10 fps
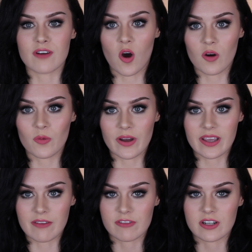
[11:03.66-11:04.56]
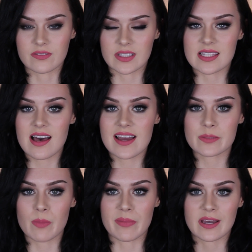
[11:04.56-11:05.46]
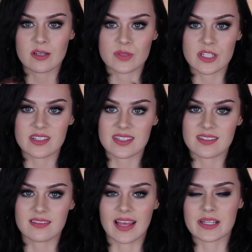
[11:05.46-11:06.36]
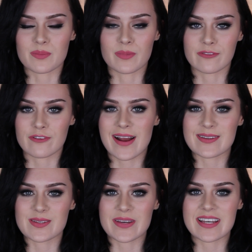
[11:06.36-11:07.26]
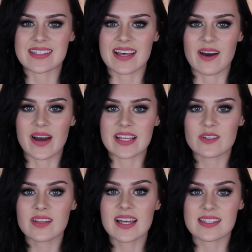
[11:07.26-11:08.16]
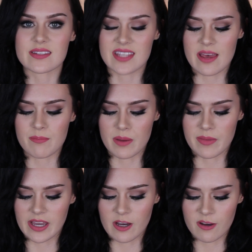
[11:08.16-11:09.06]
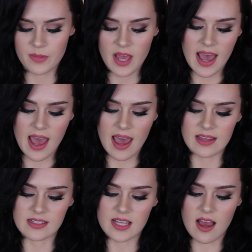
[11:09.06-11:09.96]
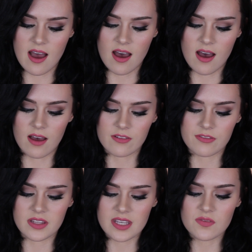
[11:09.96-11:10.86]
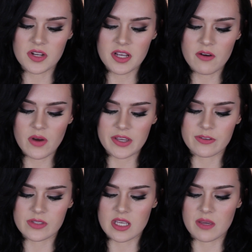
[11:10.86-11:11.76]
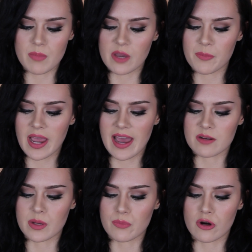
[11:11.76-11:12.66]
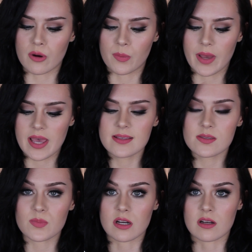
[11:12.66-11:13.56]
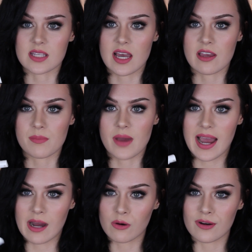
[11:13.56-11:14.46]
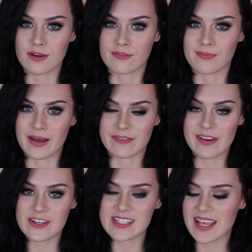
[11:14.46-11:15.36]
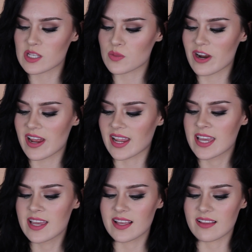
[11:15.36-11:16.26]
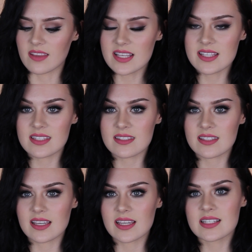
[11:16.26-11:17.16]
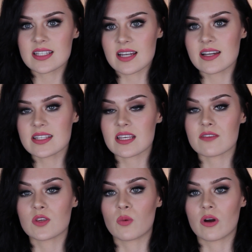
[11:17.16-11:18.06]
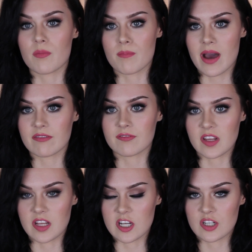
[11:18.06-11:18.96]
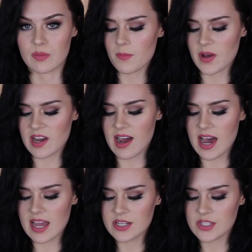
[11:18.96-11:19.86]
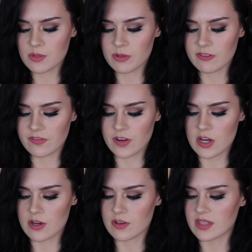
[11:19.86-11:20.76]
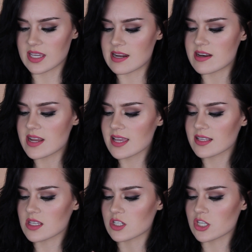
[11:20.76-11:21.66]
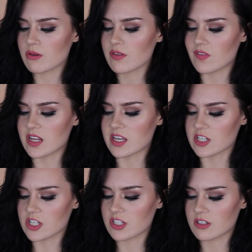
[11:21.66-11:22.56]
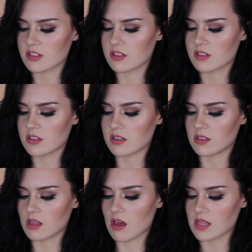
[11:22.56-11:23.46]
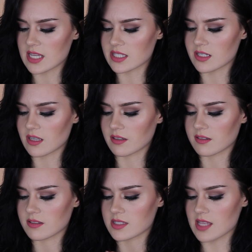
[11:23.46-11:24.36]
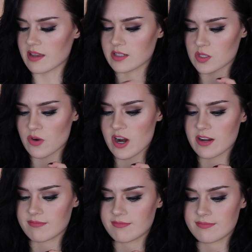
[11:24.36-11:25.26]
hot working in front of these lights, my makeup does like to move around a bit, so I do like to set my makeup, and for this video I use the Makeup Academy Pro Base because I'm out of my favourite setting spray. This is nice if you want a matte finish, but I do prefer the NYX Dewy Finish Long Lasting Setting Spray.